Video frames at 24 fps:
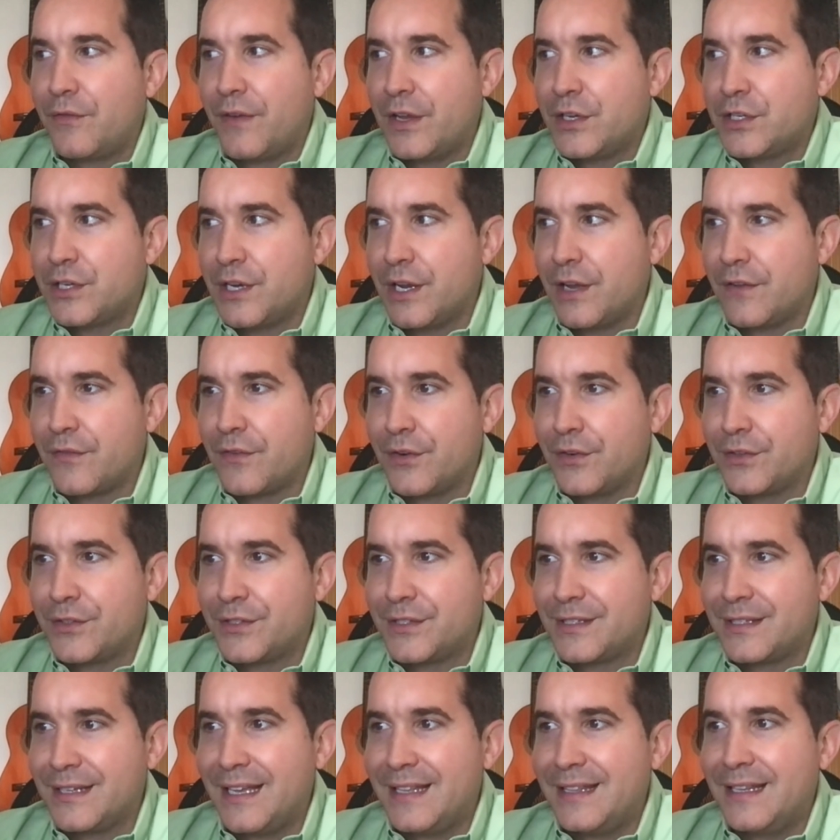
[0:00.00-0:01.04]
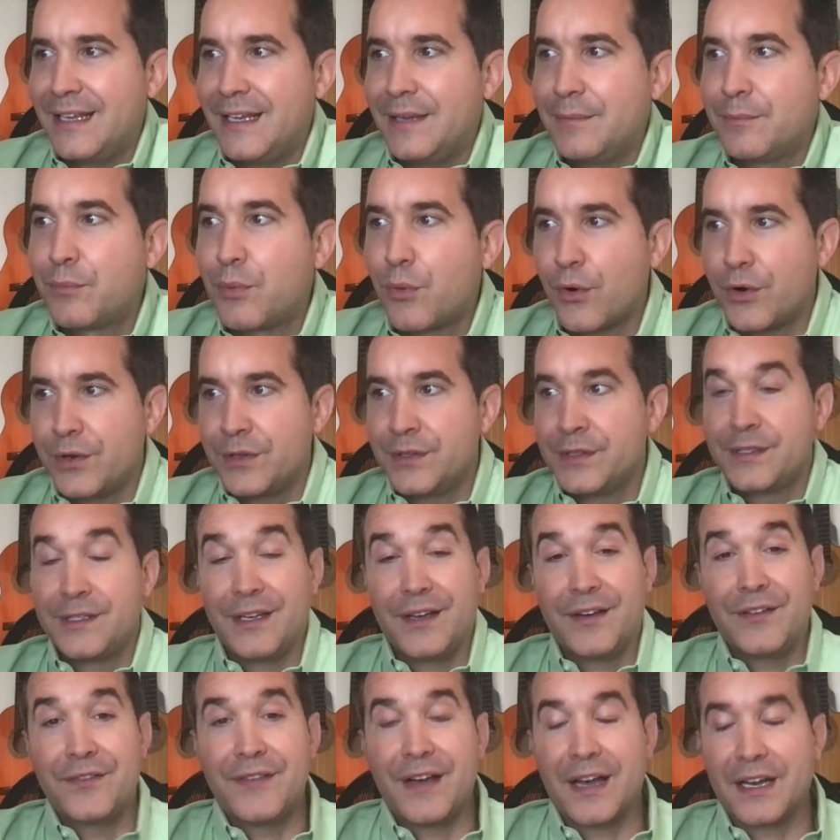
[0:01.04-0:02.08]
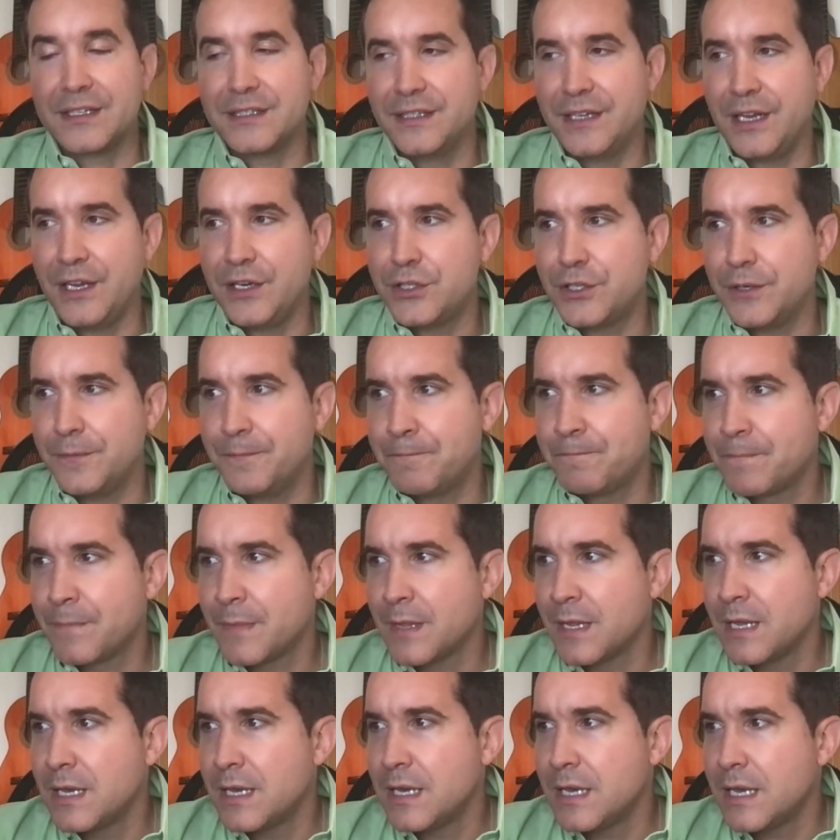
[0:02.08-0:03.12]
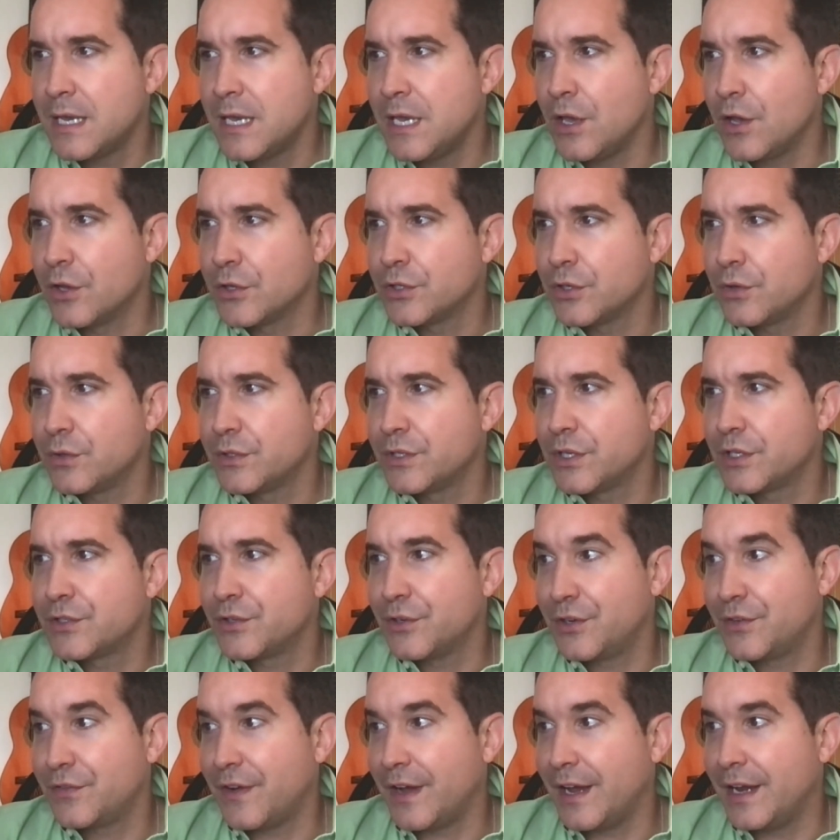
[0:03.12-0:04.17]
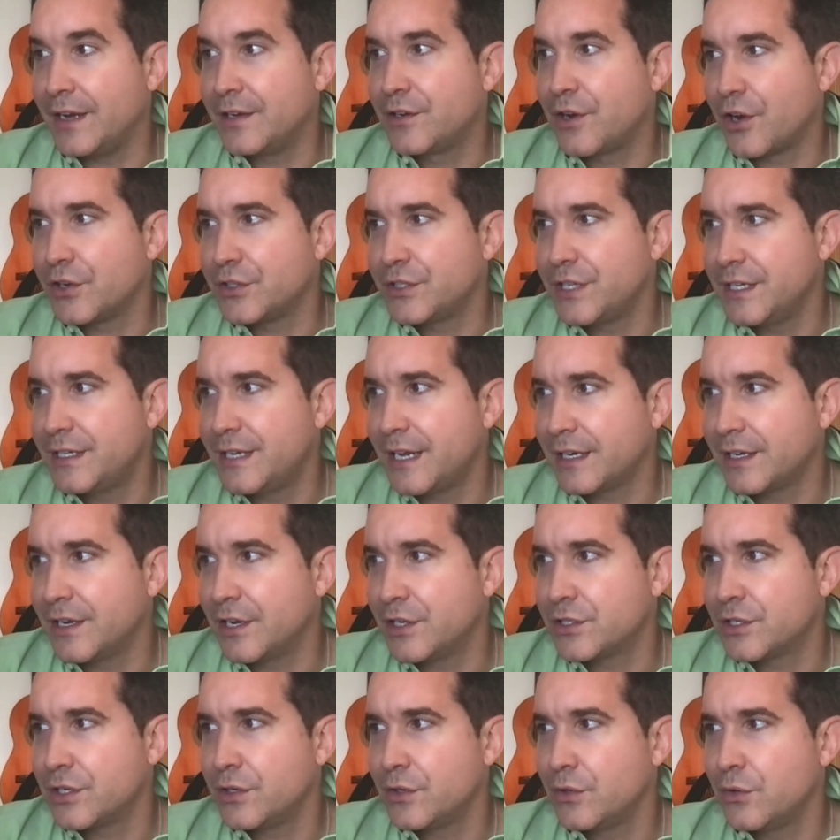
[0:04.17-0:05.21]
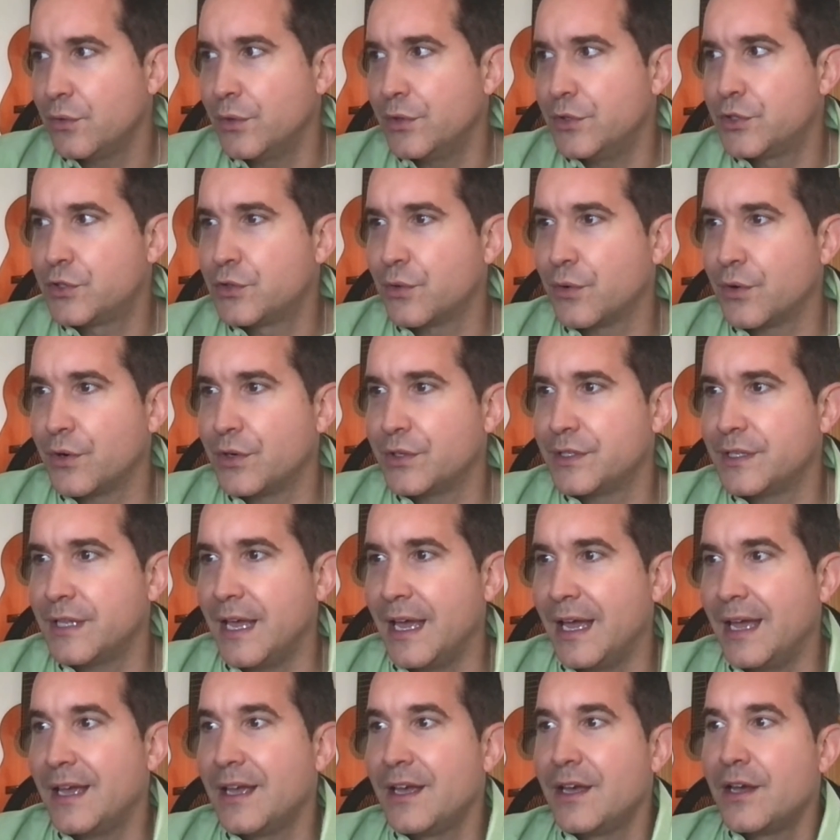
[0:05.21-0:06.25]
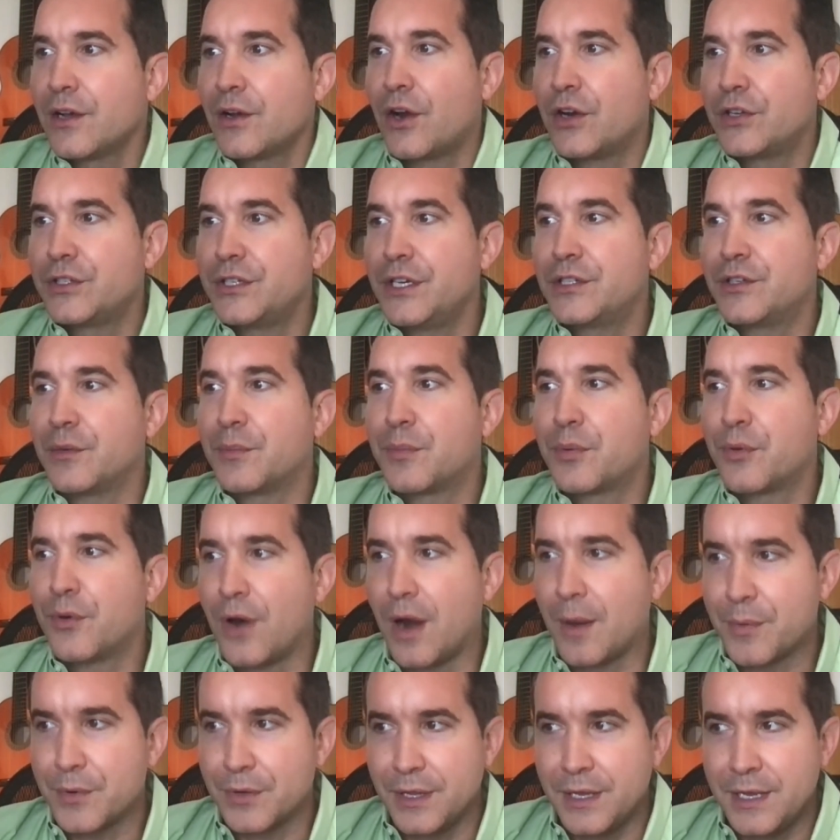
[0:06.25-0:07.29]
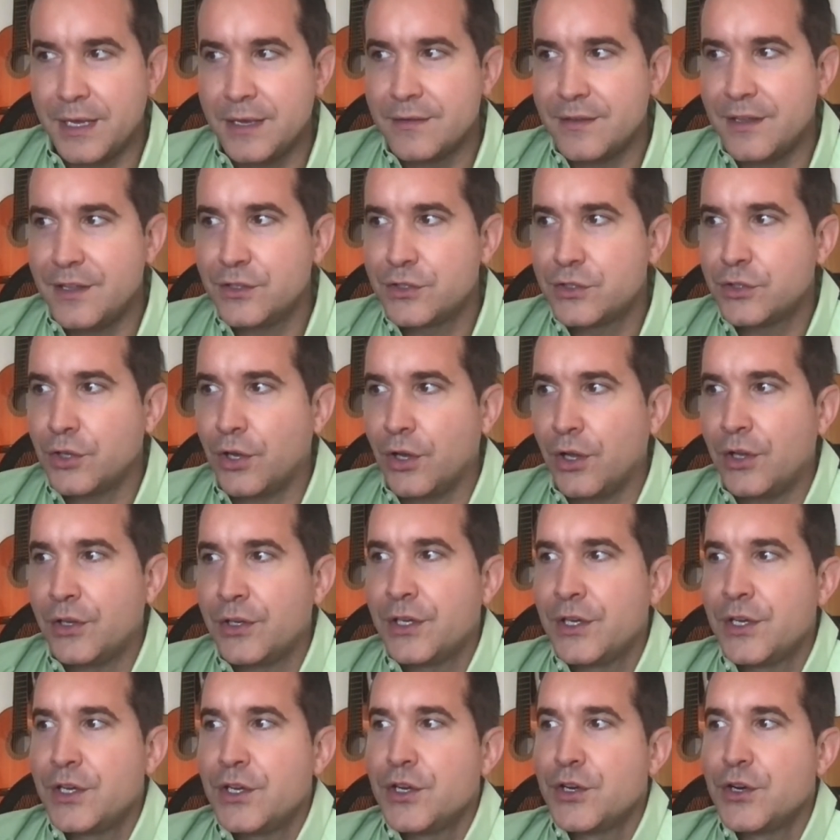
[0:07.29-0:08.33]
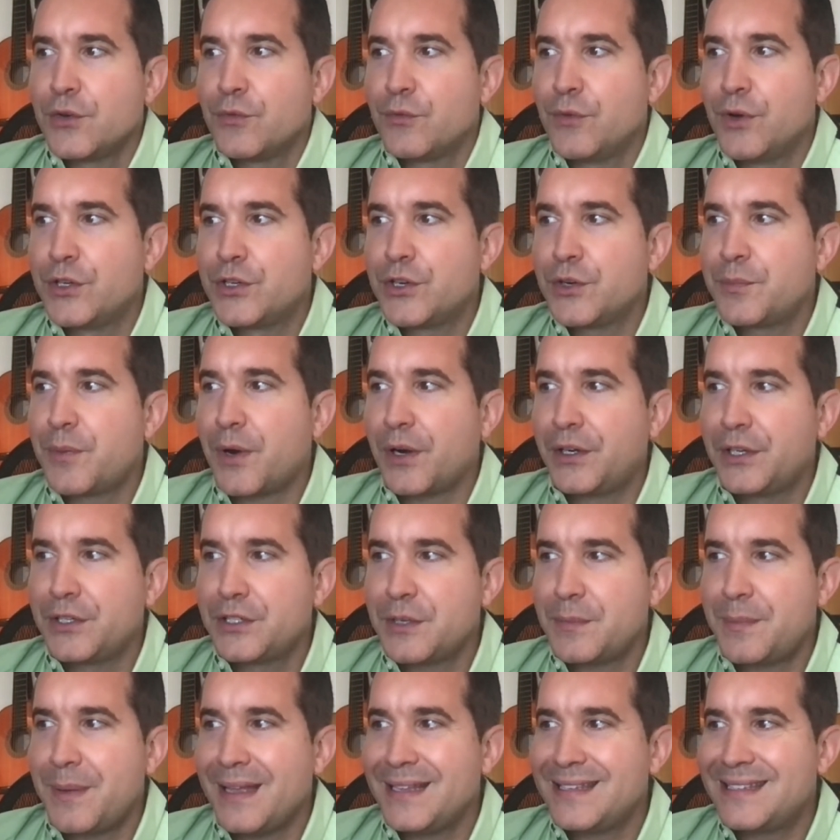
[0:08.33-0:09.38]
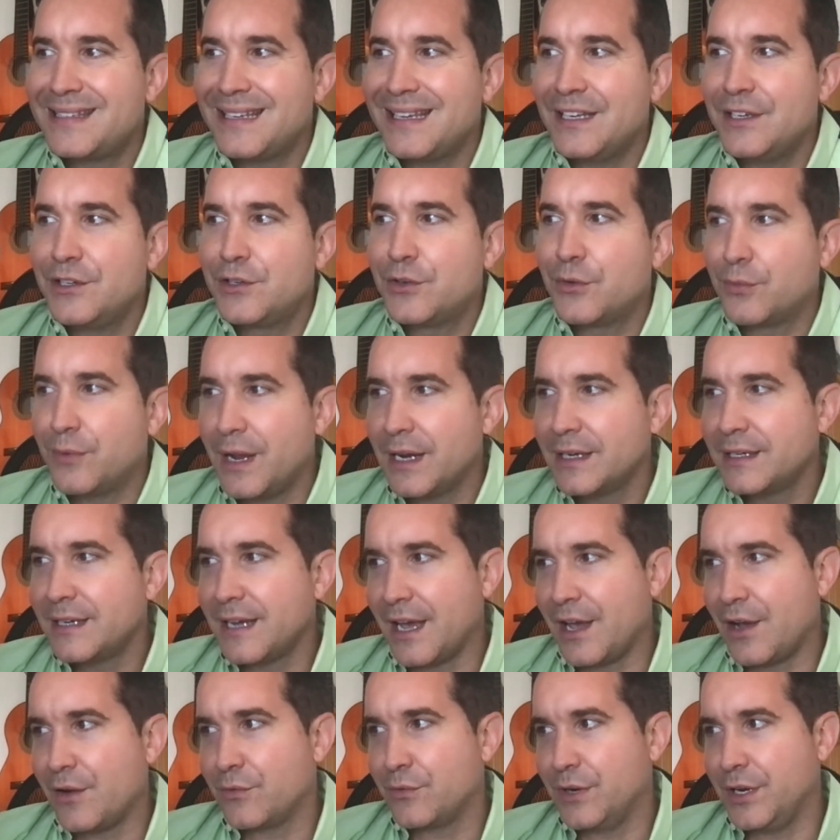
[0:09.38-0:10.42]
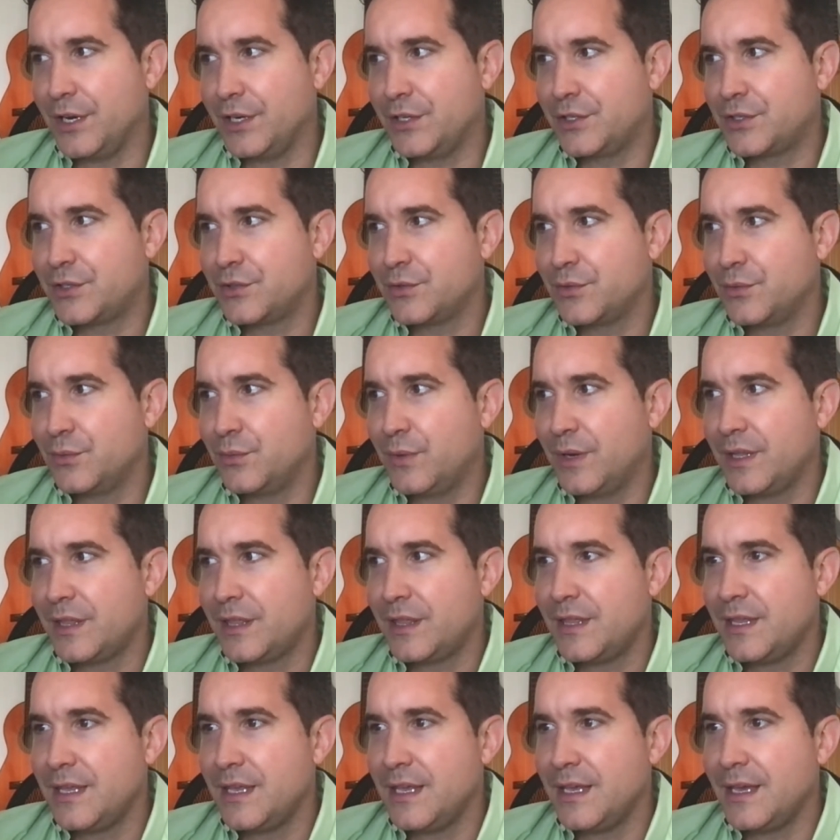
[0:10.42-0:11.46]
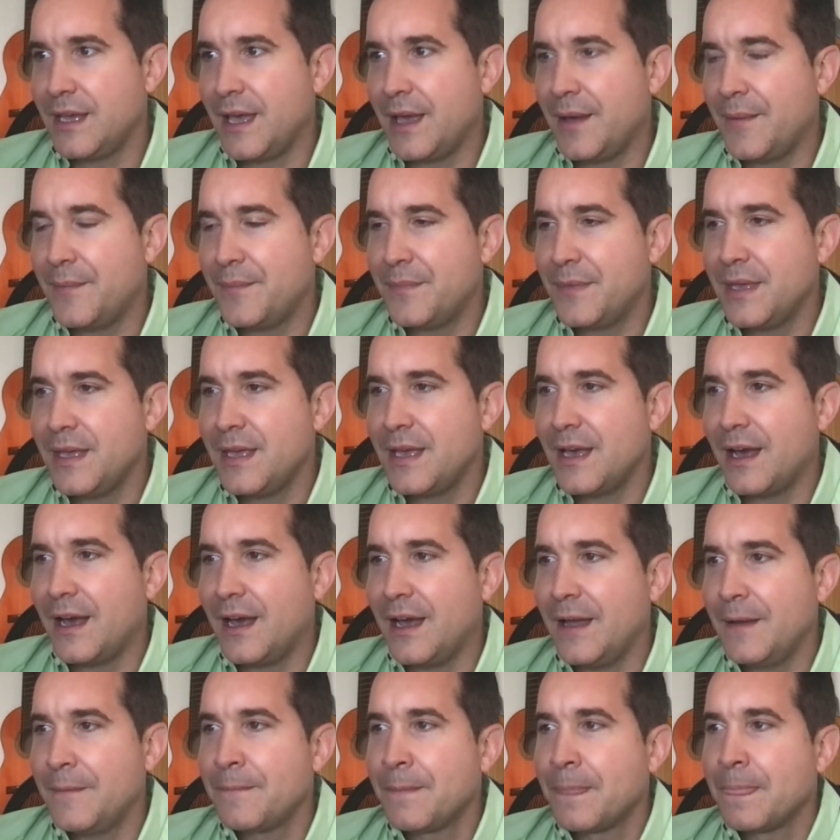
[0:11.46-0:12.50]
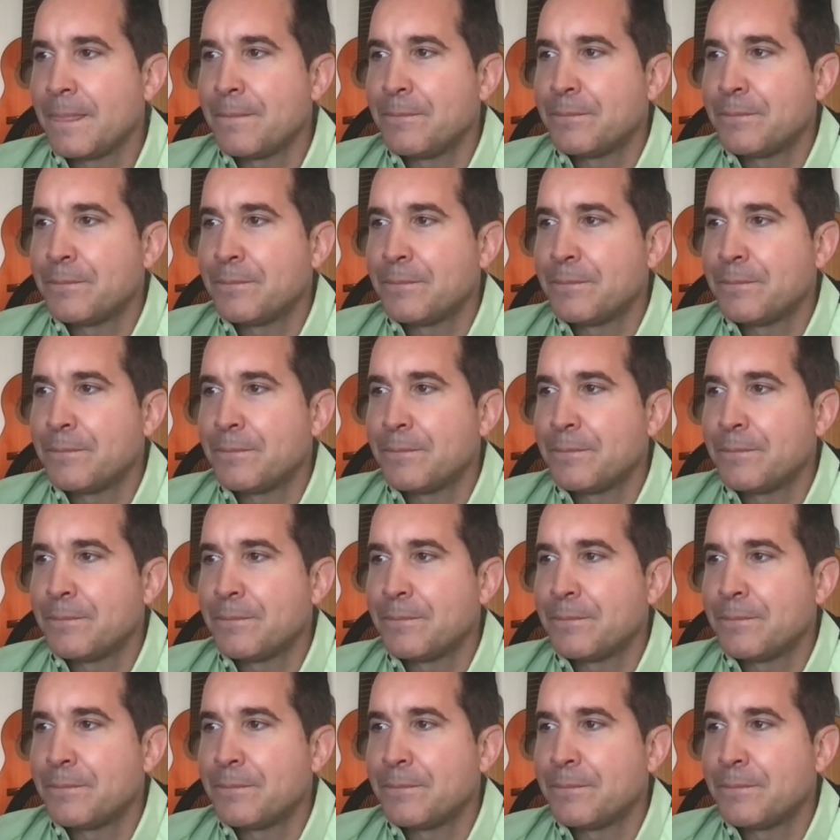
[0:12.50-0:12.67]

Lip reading: prevention efforts and the importance of vaccination. He also is a certified car seat technician who ensures that car seats are properly installed. Richard participates in direct outreach with the MEI